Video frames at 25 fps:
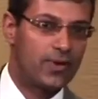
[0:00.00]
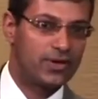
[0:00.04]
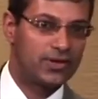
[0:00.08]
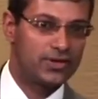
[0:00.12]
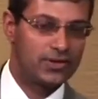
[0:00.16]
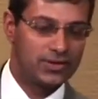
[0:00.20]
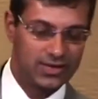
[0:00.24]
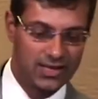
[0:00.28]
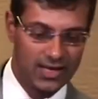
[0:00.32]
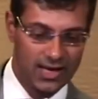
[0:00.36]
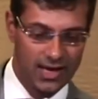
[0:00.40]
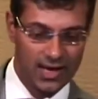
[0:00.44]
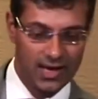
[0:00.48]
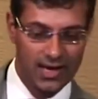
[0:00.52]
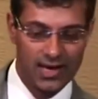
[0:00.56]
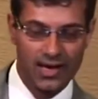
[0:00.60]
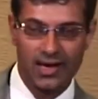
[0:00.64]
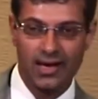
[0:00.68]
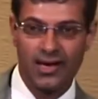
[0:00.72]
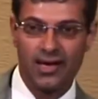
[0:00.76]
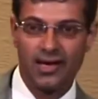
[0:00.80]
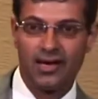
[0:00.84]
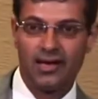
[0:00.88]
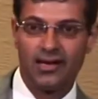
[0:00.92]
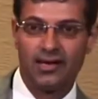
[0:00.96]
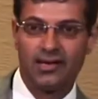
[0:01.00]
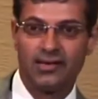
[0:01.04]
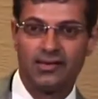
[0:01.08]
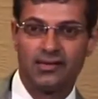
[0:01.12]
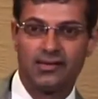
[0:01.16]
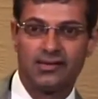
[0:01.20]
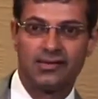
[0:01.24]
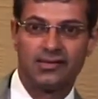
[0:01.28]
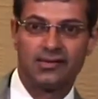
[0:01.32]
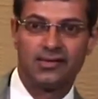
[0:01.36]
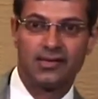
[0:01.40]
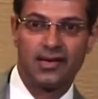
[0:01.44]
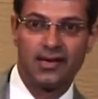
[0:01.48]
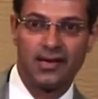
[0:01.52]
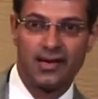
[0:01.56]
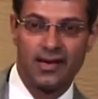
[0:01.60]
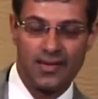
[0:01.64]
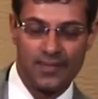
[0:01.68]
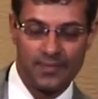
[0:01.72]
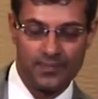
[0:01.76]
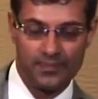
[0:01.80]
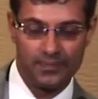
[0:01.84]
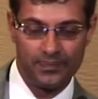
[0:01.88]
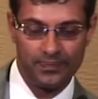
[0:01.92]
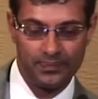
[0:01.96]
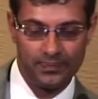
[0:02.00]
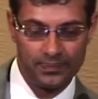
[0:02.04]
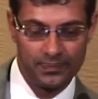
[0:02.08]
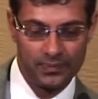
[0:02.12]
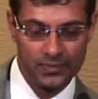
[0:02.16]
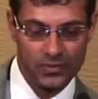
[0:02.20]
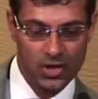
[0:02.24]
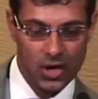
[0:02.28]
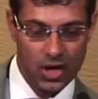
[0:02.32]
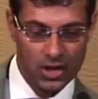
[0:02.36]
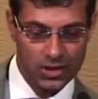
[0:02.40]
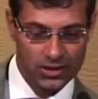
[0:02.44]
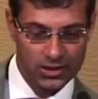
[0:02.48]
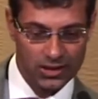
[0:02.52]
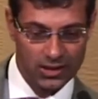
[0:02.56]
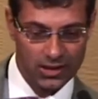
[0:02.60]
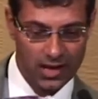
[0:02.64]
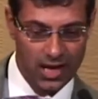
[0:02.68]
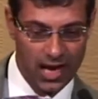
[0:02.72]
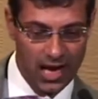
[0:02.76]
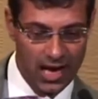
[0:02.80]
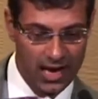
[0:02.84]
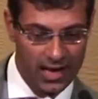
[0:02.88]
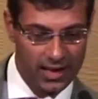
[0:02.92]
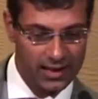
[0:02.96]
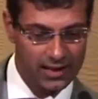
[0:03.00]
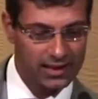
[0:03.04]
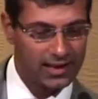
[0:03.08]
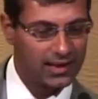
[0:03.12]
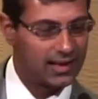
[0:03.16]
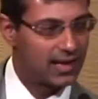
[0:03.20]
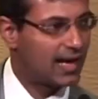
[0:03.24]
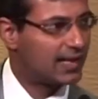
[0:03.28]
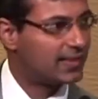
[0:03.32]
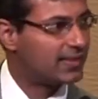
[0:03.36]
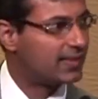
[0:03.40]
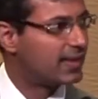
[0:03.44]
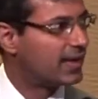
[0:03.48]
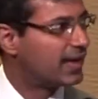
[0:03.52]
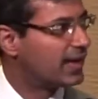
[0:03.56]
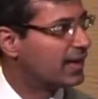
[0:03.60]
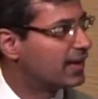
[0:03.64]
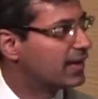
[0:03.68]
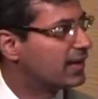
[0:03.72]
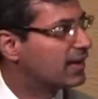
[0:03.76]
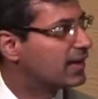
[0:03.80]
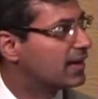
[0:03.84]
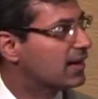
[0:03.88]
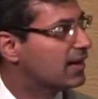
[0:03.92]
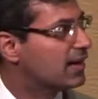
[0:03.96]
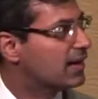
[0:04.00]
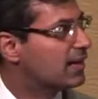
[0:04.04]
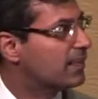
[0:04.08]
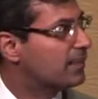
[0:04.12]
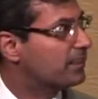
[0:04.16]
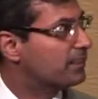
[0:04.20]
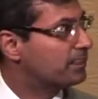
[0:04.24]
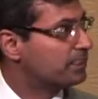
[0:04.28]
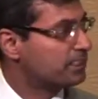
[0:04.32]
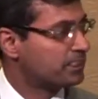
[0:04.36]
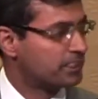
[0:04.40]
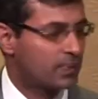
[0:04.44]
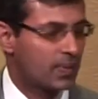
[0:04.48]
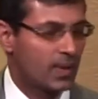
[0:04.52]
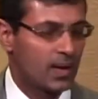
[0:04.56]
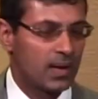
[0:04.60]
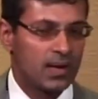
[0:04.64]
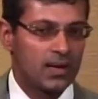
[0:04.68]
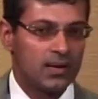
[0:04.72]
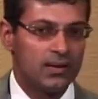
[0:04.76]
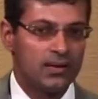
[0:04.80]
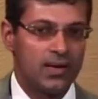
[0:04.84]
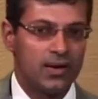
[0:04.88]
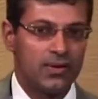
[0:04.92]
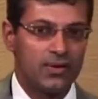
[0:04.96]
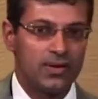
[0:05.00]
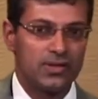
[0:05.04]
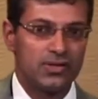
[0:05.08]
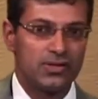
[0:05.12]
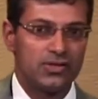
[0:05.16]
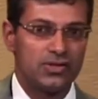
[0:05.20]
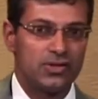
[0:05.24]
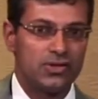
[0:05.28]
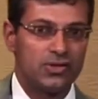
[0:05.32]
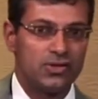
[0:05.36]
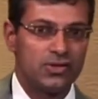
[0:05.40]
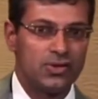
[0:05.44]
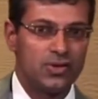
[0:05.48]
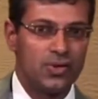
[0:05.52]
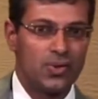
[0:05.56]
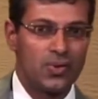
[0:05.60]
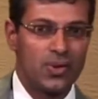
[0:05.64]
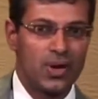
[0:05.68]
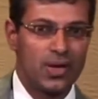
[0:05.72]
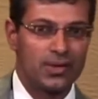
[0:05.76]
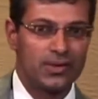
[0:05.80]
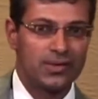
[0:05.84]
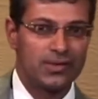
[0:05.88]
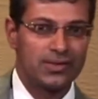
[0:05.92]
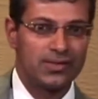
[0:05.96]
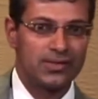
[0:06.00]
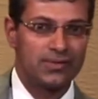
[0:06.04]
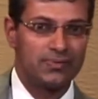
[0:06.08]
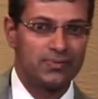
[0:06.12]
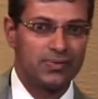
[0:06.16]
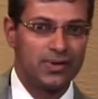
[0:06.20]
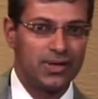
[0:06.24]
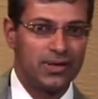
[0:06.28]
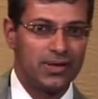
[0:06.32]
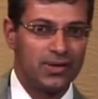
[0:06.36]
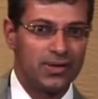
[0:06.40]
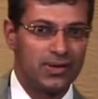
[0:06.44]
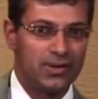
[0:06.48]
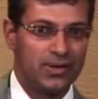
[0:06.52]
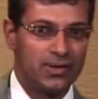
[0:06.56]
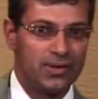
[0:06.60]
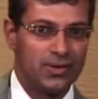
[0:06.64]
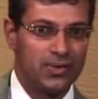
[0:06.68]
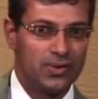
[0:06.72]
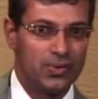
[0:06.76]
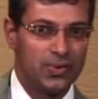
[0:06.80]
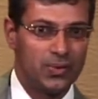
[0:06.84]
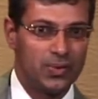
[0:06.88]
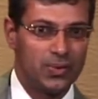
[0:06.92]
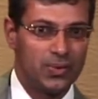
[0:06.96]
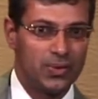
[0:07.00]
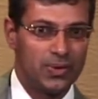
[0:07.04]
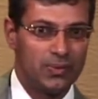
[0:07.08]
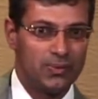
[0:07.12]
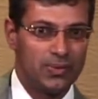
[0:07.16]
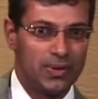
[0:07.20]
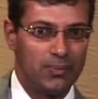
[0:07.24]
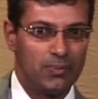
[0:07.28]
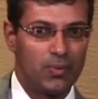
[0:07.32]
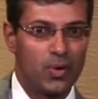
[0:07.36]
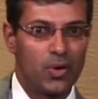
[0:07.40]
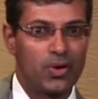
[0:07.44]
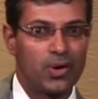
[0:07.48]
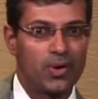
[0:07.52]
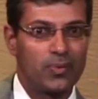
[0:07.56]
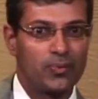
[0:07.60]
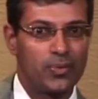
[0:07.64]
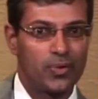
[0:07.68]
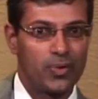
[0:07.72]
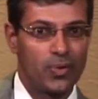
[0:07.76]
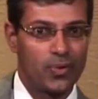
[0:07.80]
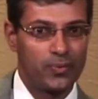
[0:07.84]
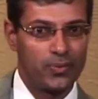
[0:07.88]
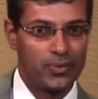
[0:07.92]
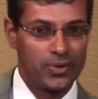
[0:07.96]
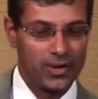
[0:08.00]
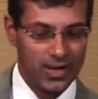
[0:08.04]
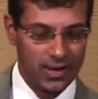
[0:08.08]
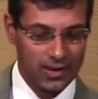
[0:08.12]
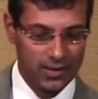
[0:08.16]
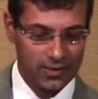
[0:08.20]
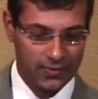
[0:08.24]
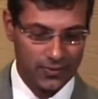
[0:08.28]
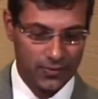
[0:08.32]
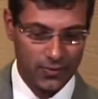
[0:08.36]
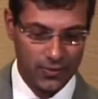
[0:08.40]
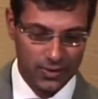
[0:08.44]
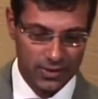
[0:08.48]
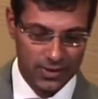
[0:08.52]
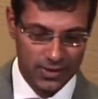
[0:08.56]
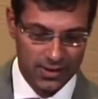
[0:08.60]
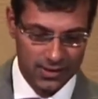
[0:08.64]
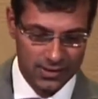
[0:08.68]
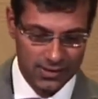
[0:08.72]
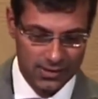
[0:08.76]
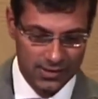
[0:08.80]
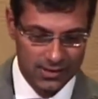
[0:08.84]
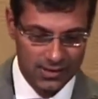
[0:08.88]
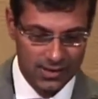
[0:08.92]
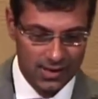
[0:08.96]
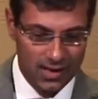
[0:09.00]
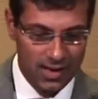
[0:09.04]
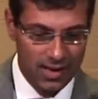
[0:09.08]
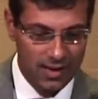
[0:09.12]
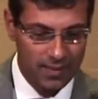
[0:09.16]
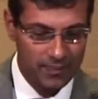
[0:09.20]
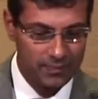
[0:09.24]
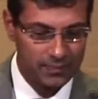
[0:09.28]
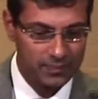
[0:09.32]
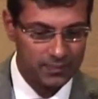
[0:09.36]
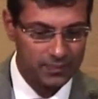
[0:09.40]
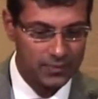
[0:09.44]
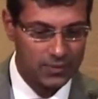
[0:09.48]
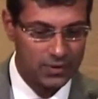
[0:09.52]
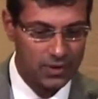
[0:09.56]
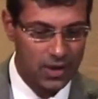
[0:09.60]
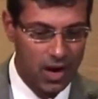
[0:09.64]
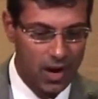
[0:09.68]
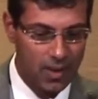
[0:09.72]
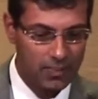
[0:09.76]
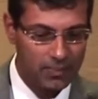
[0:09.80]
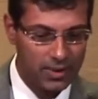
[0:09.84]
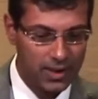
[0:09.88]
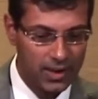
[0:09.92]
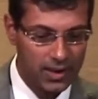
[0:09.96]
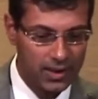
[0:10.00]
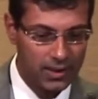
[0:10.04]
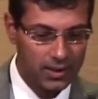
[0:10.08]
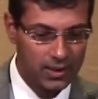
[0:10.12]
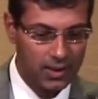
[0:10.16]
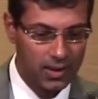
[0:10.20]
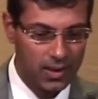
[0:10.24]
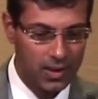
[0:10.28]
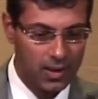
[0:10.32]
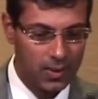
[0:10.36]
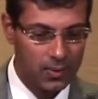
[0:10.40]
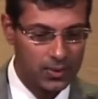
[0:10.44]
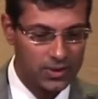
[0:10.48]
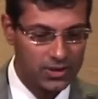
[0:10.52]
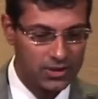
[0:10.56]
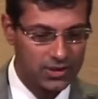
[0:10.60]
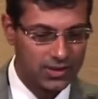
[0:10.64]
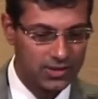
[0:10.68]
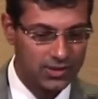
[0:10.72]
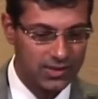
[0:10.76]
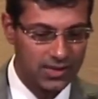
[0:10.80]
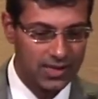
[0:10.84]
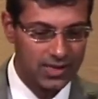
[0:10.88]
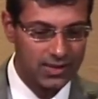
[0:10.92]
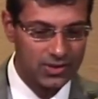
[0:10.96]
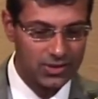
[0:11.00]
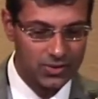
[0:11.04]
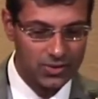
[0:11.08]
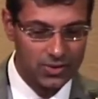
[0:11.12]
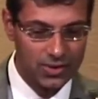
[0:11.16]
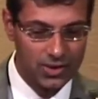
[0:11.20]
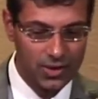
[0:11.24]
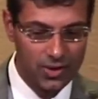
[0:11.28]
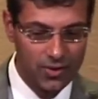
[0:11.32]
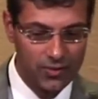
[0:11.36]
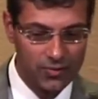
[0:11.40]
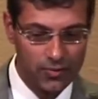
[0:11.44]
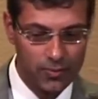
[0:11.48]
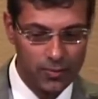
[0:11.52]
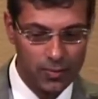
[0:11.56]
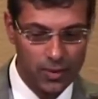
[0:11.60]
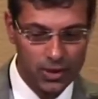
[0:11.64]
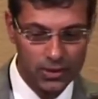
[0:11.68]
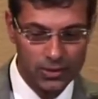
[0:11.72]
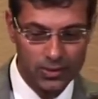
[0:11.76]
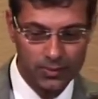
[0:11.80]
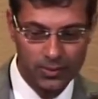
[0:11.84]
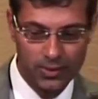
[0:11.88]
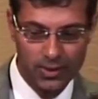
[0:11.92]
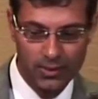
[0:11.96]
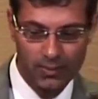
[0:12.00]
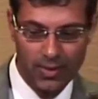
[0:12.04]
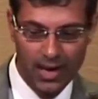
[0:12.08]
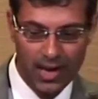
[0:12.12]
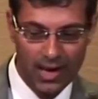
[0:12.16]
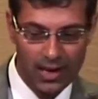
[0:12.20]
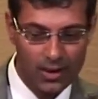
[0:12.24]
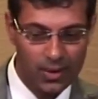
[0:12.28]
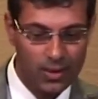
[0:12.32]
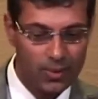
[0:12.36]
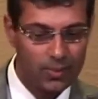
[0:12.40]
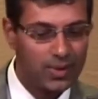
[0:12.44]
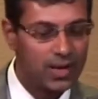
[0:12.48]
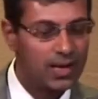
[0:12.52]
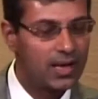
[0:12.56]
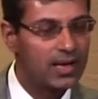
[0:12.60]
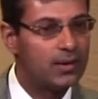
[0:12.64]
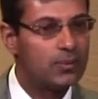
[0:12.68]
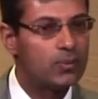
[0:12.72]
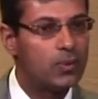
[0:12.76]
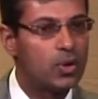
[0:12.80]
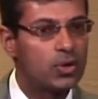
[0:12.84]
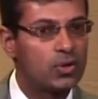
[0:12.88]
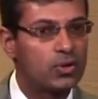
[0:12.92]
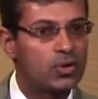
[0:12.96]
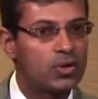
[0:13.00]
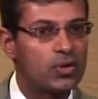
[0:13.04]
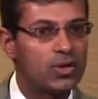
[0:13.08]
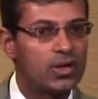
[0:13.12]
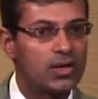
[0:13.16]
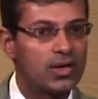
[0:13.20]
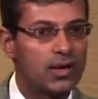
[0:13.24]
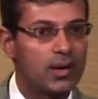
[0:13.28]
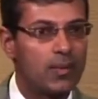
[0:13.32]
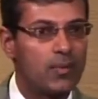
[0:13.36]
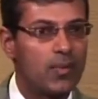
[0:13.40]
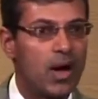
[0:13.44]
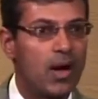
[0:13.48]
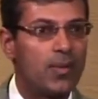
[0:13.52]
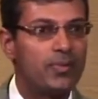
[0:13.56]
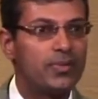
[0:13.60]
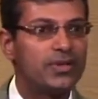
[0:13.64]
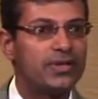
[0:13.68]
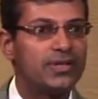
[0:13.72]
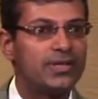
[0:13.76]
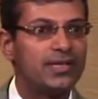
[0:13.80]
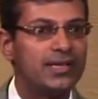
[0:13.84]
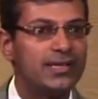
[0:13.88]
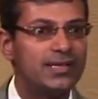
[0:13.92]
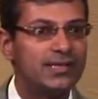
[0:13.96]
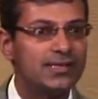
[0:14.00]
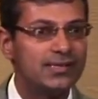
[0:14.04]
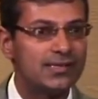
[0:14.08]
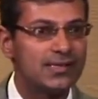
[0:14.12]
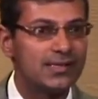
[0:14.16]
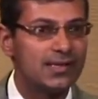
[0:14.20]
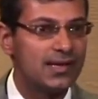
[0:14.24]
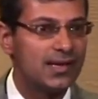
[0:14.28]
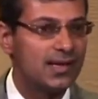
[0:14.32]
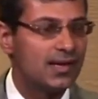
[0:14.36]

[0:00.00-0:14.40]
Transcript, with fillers: today is uh, mm, Dr. Kyle, and I think um, there is no other speaker who would be more appropriate for this uh, topic, uh, which is history of multiple myeloma and monoclonal gammopathies.